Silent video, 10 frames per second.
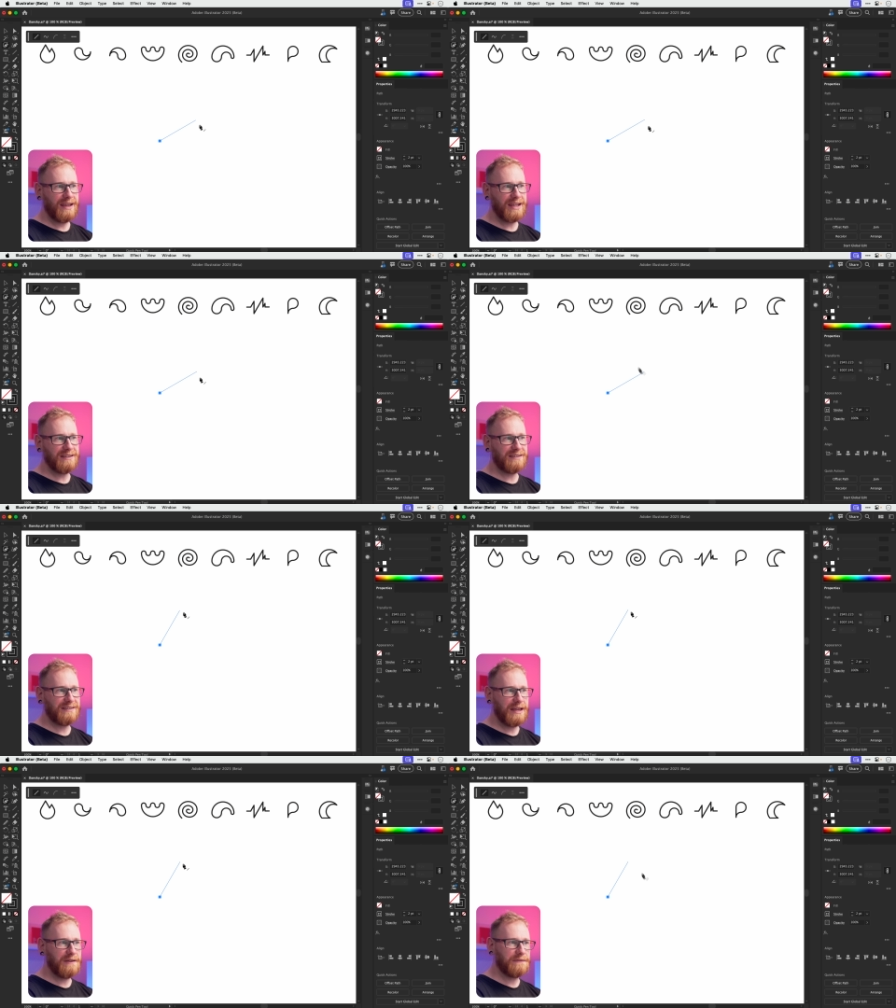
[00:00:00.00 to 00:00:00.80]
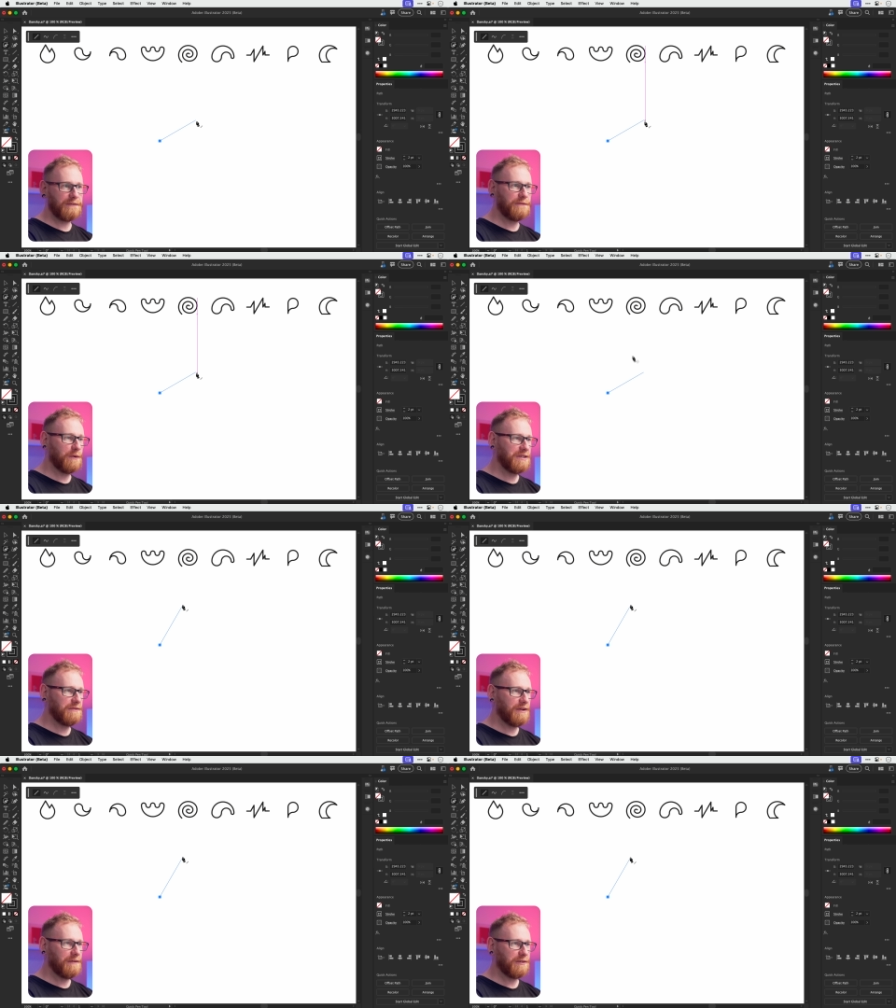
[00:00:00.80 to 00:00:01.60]
instead of
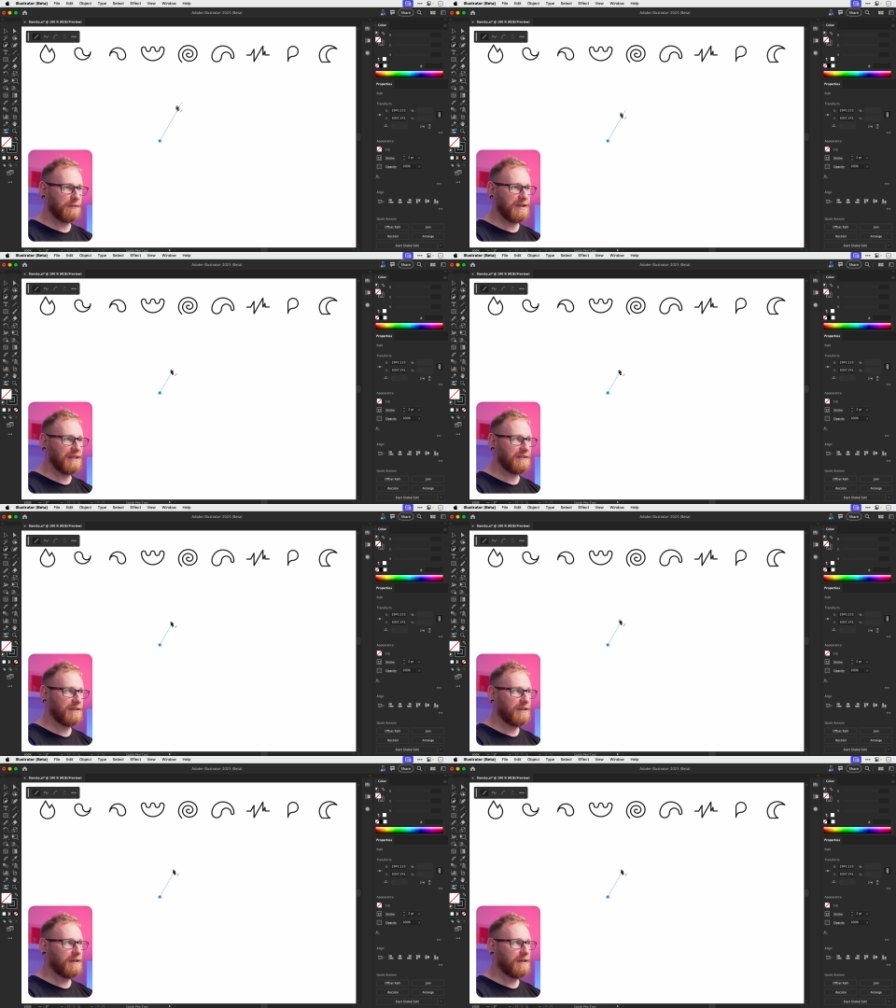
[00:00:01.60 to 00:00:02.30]
forty-five degrees,